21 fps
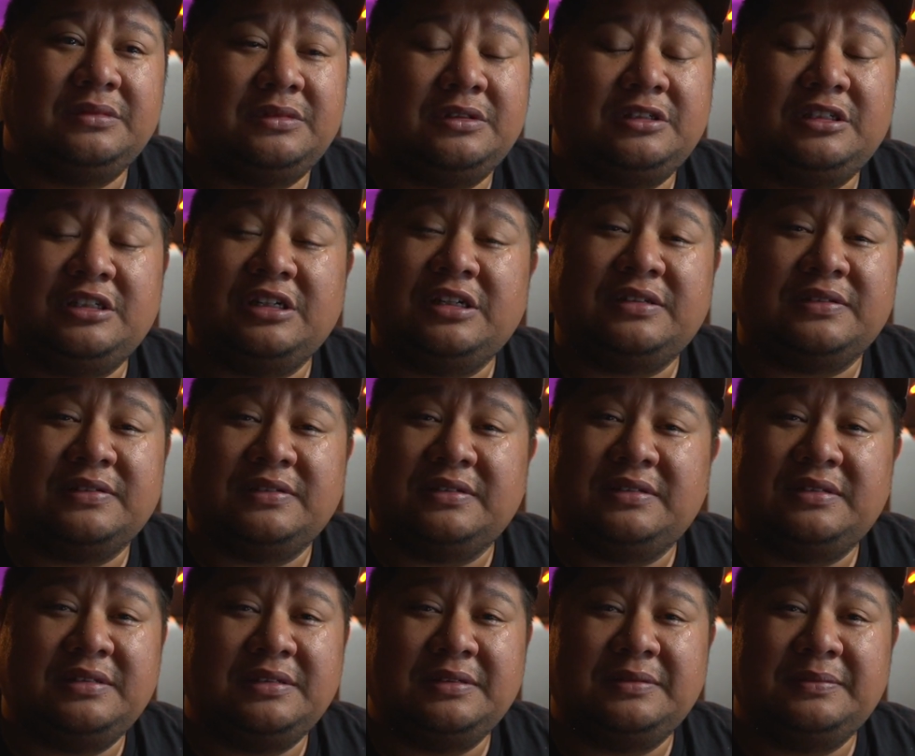
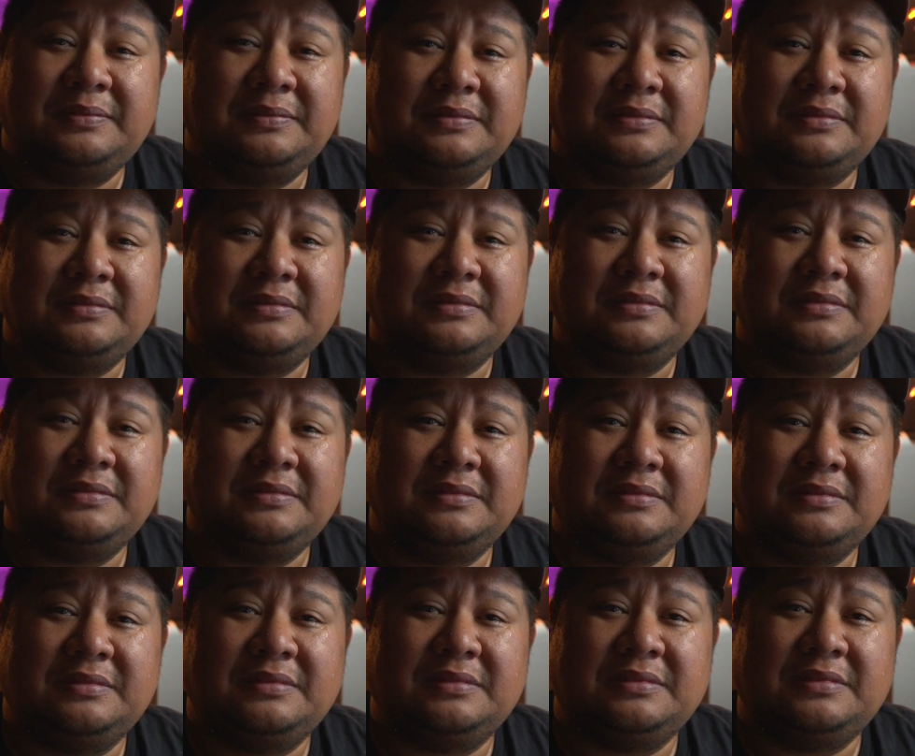Jesus
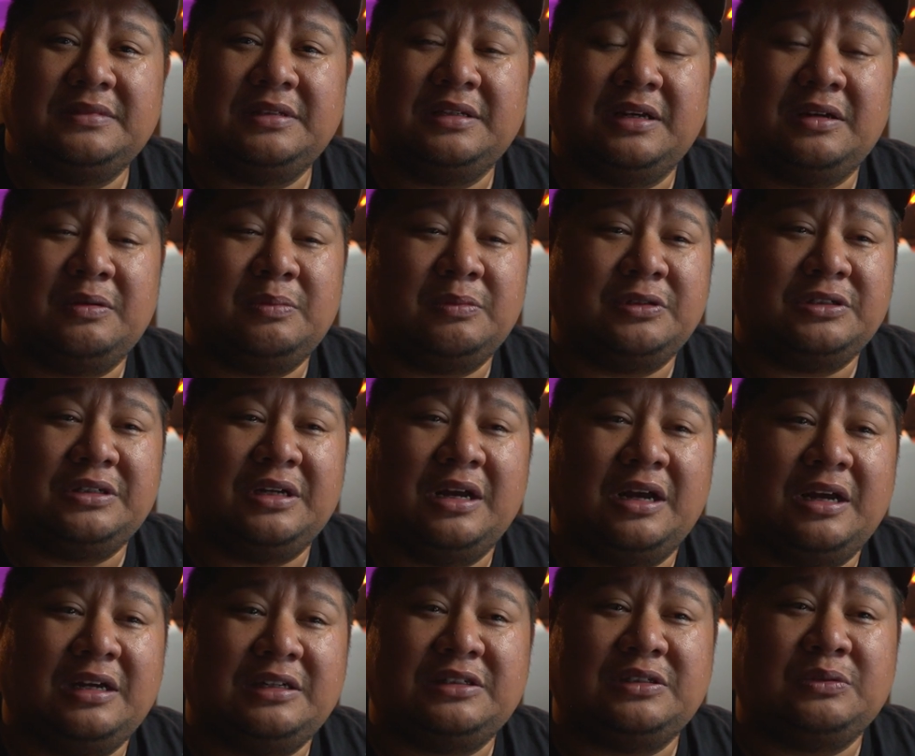and how much
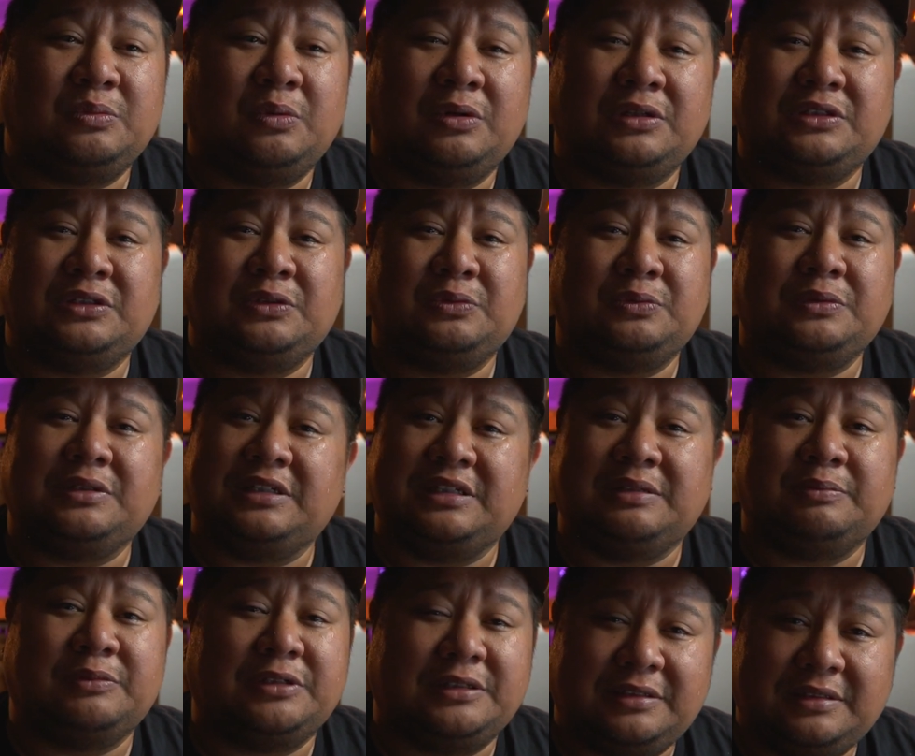God just wants to
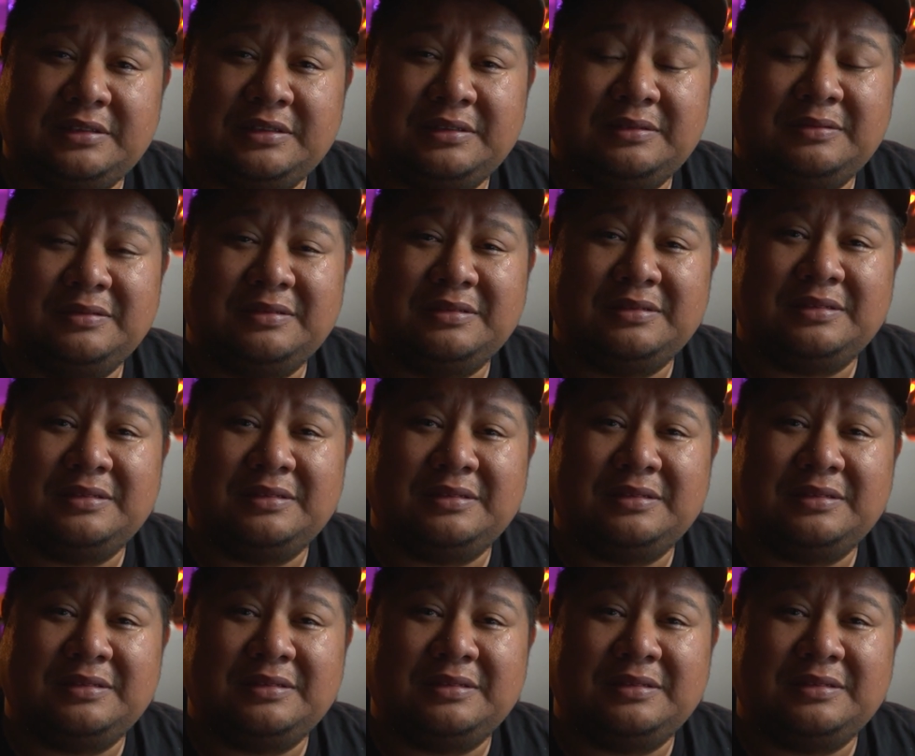redeem us